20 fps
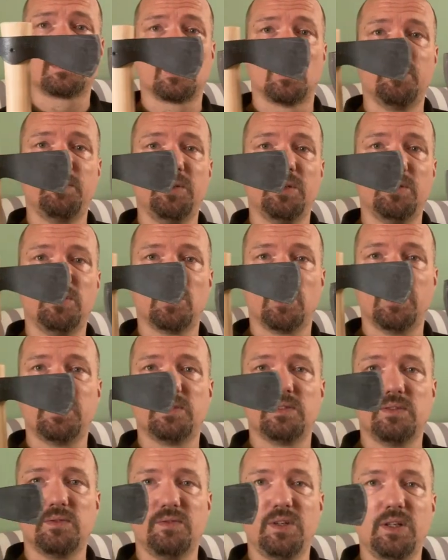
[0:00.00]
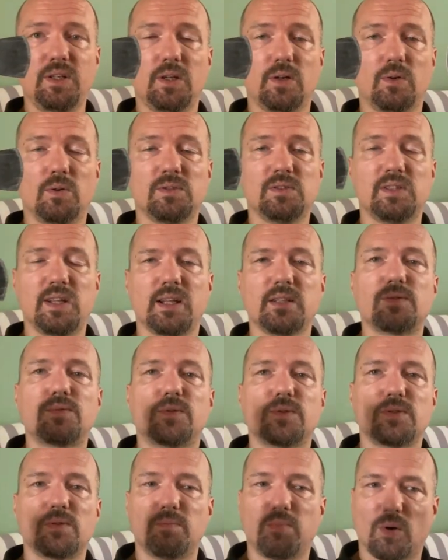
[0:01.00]
Hope you enjoyed this video. Thanks
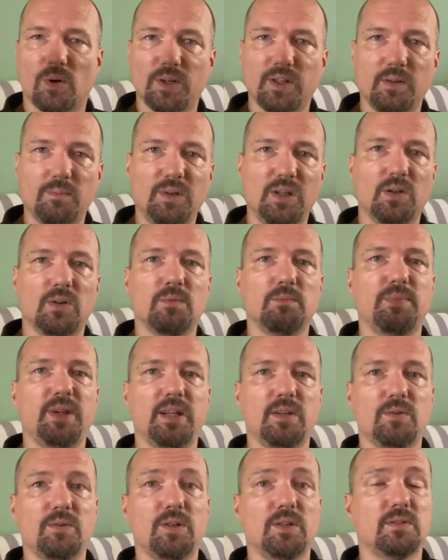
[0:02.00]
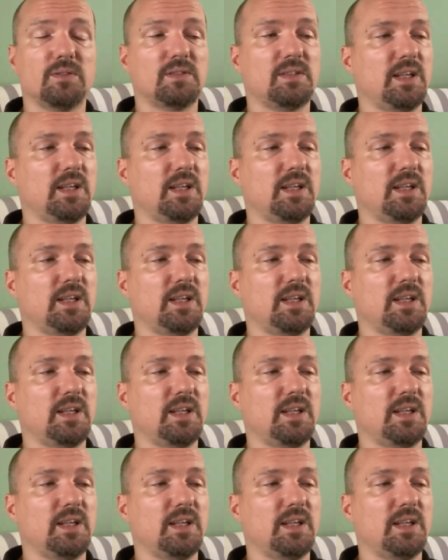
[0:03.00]
for supporting me on Patreon.